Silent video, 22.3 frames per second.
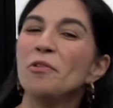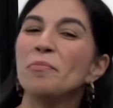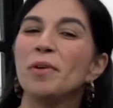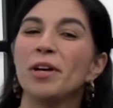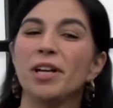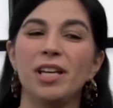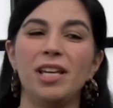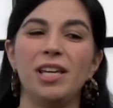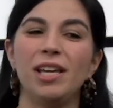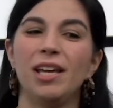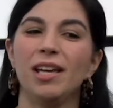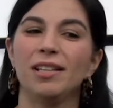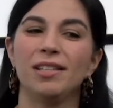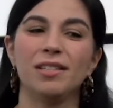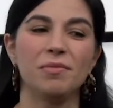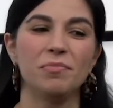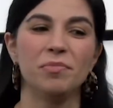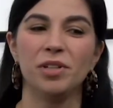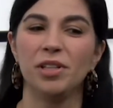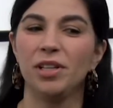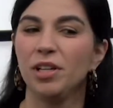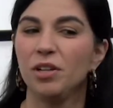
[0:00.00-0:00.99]
but he had some
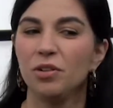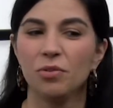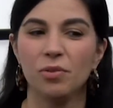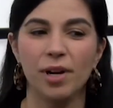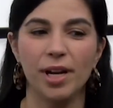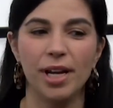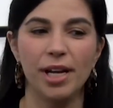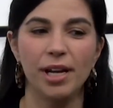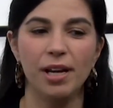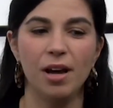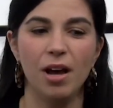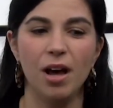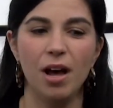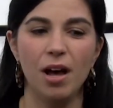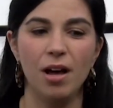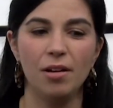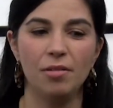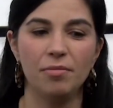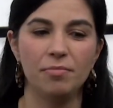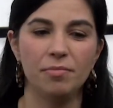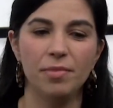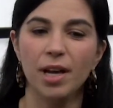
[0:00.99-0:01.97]
really great
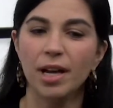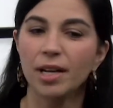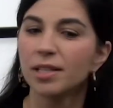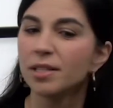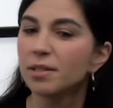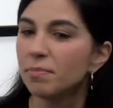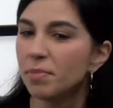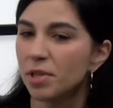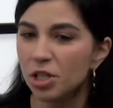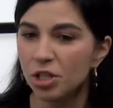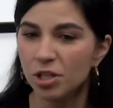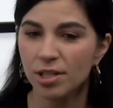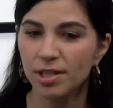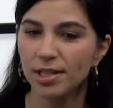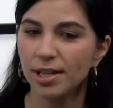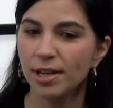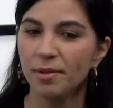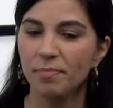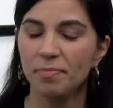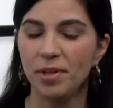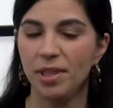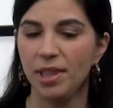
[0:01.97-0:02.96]
um, exhibitions
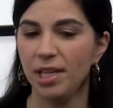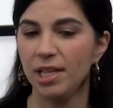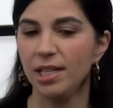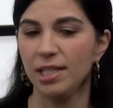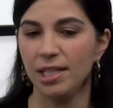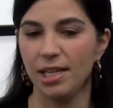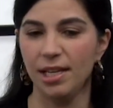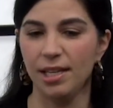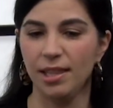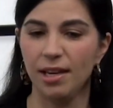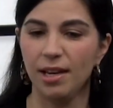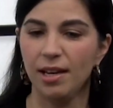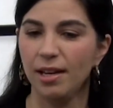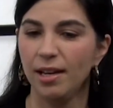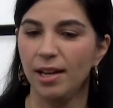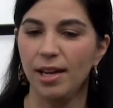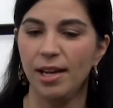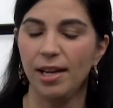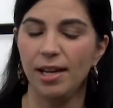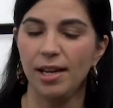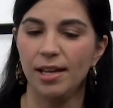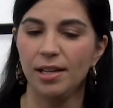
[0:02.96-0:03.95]
up and things like that.
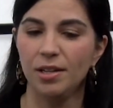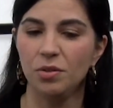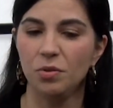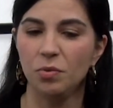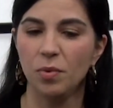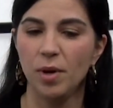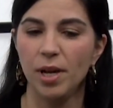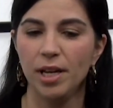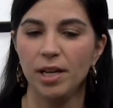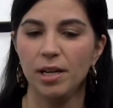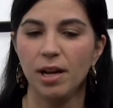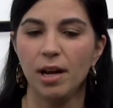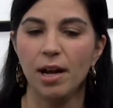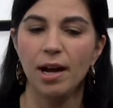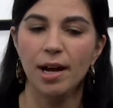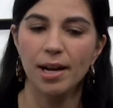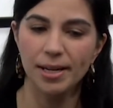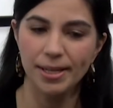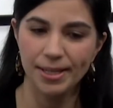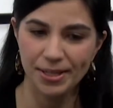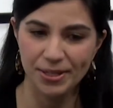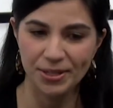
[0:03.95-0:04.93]
And when
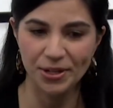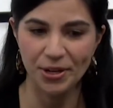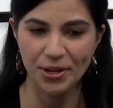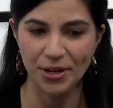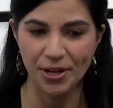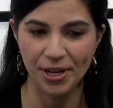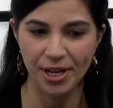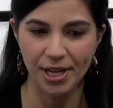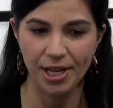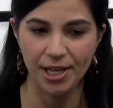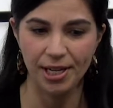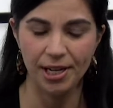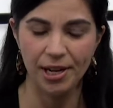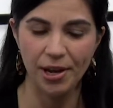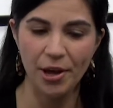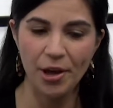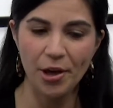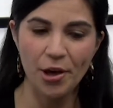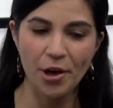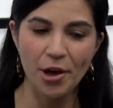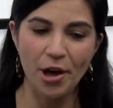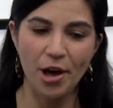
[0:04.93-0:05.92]
I started,
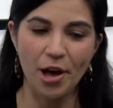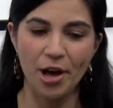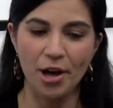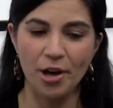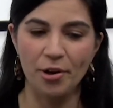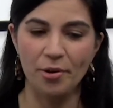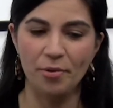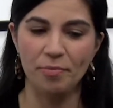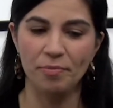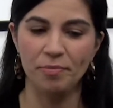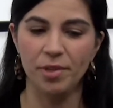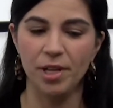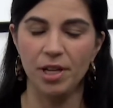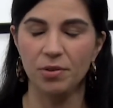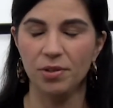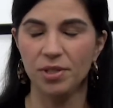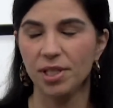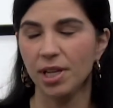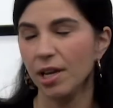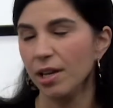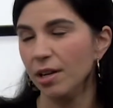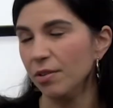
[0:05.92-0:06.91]
um, it
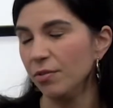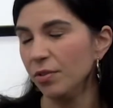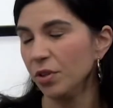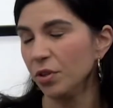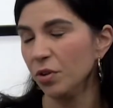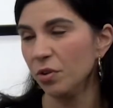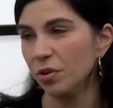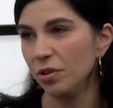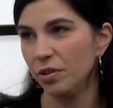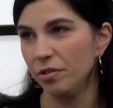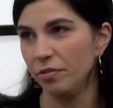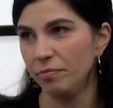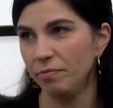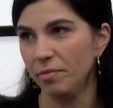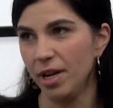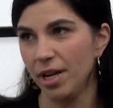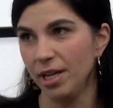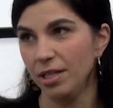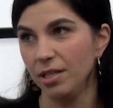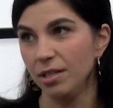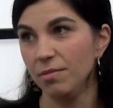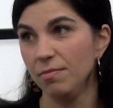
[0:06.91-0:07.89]
was kind of a goal of
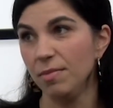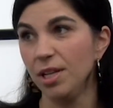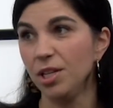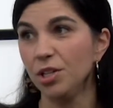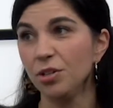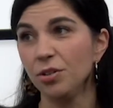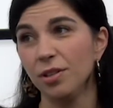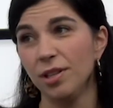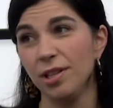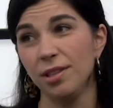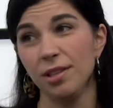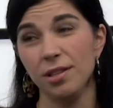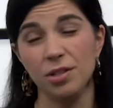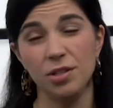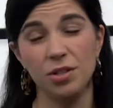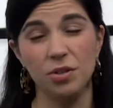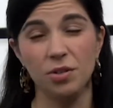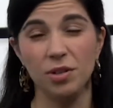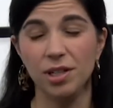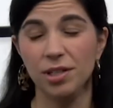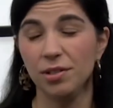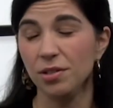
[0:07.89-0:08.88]
mine to make sure that the
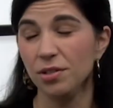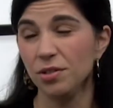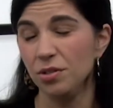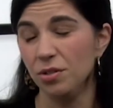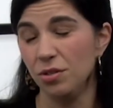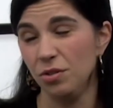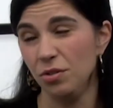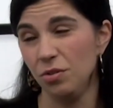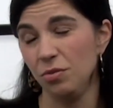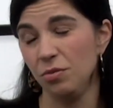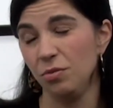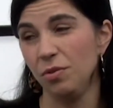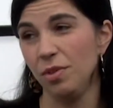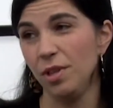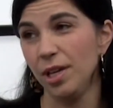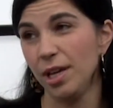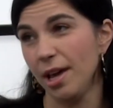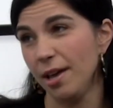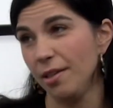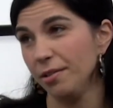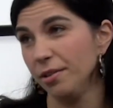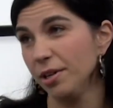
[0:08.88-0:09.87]
students knew the
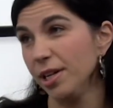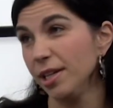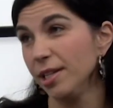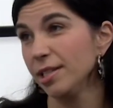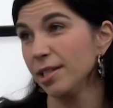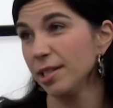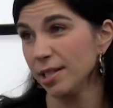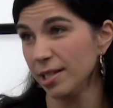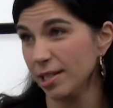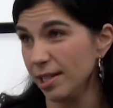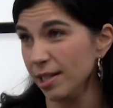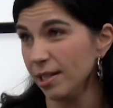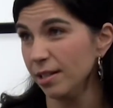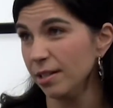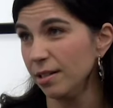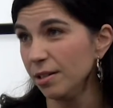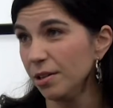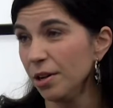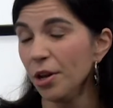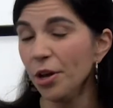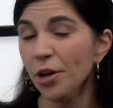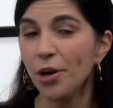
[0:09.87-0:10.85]
gallery
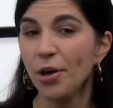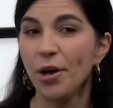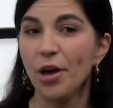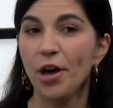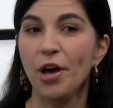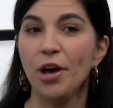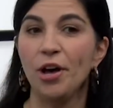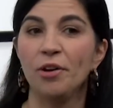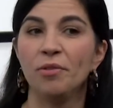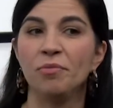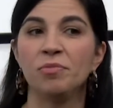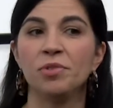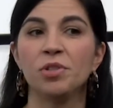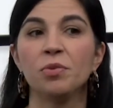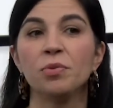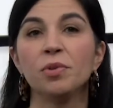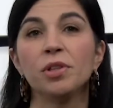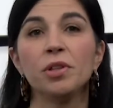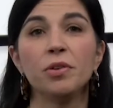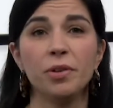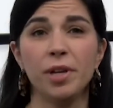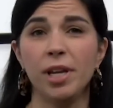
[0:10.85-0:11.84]
existed. Um, so
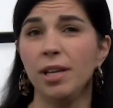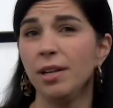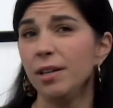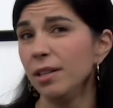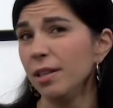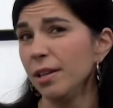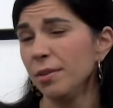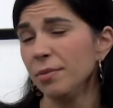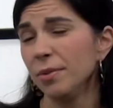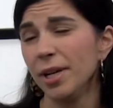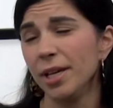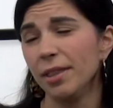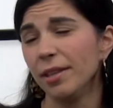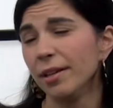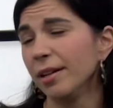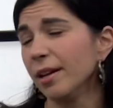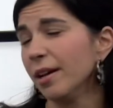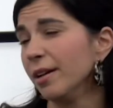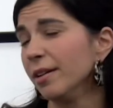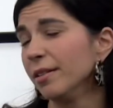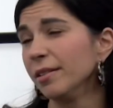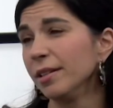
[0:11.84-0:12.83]
we're located like right in the
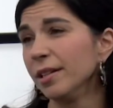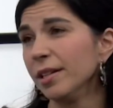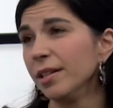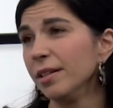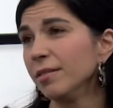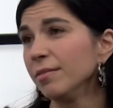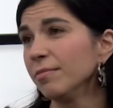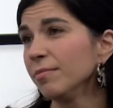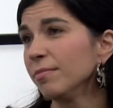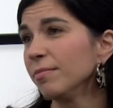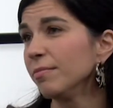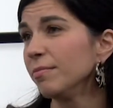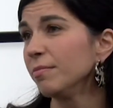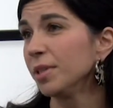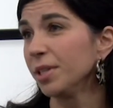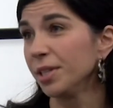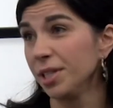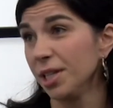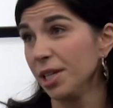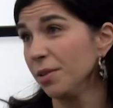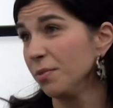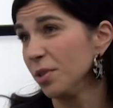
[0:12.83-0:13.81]
Connolly
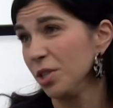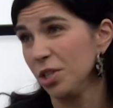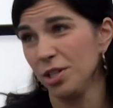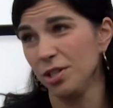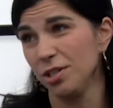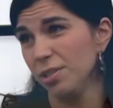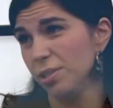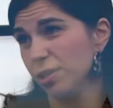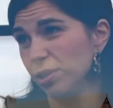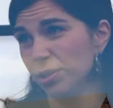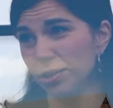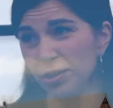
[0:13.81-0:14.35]
building, which is the